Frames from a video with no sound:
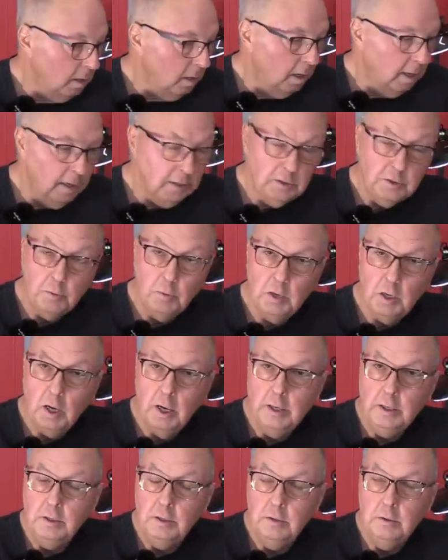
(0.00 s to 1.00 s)
That's what
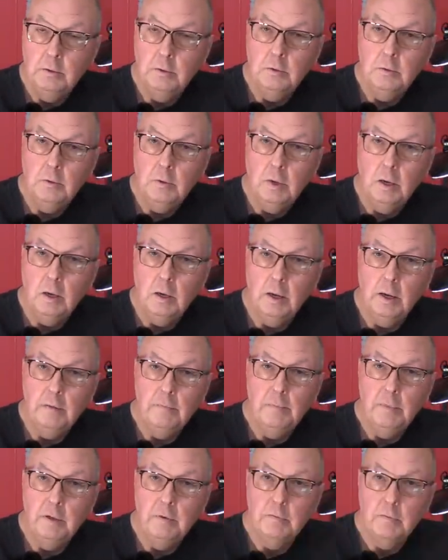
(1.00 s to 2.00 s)
I do.
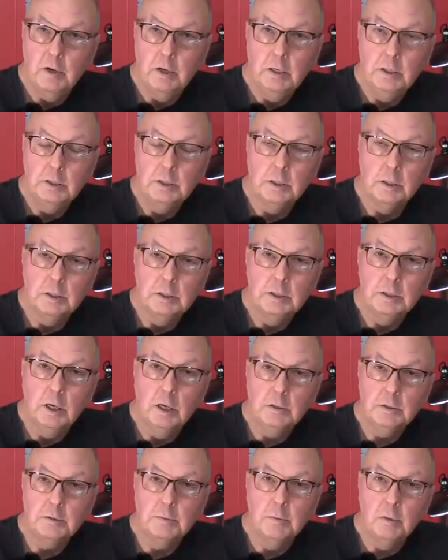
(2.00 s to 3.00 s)
I've been very
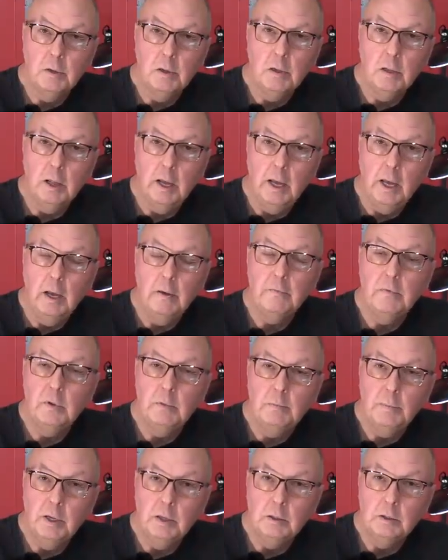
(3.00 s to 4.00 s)
successful. I
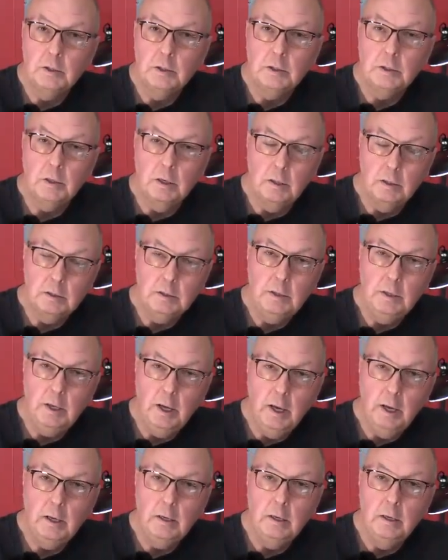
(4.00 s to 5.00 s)
haven't been skunked
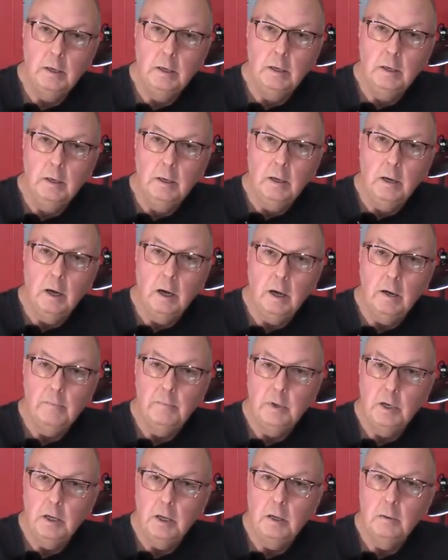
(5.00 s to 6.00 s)
yet. I've
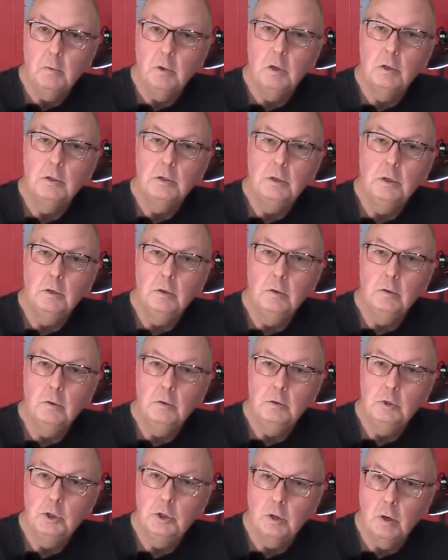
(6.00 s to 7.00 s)
been able
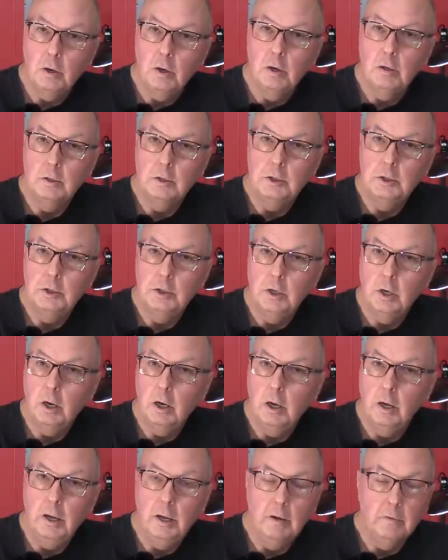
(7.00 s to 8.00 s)
to charge
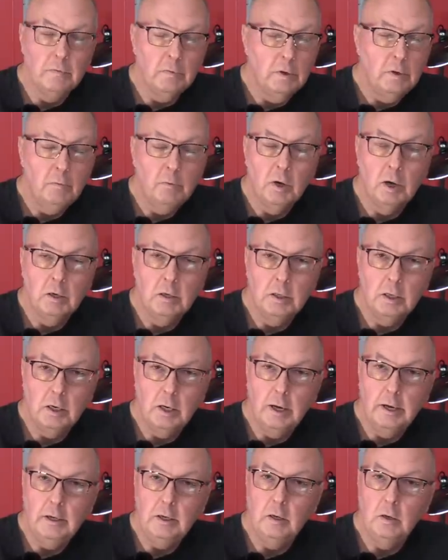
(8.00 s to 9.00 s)
everywhere that
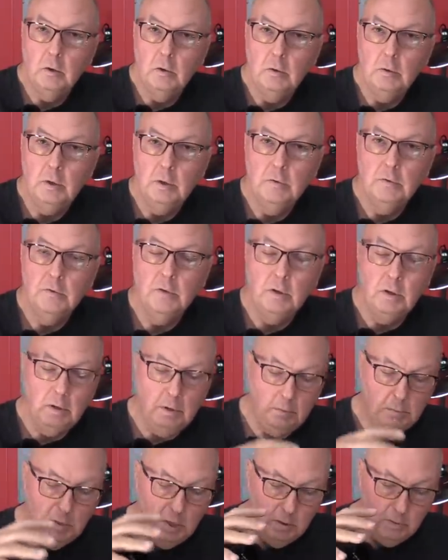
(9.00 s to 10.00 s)
I go
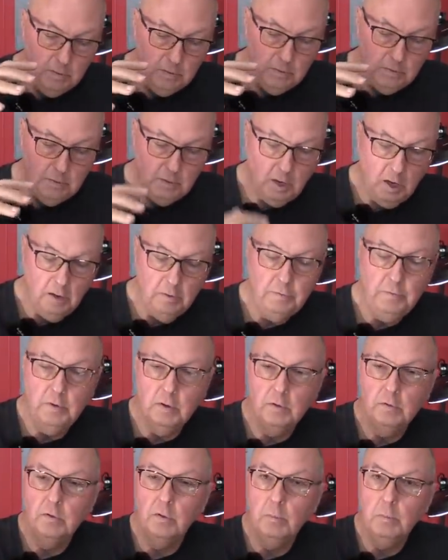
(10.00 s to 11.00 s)
using this stuff
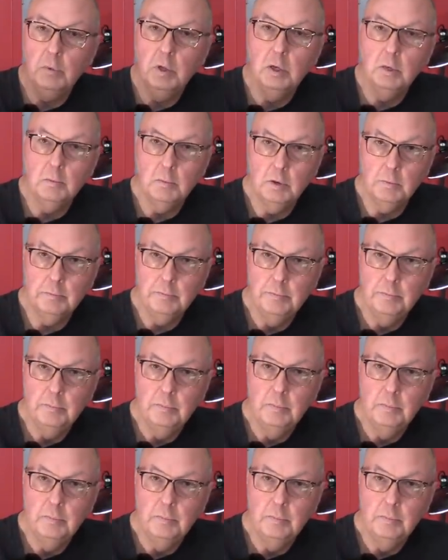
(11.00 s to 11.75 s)
as a minimum.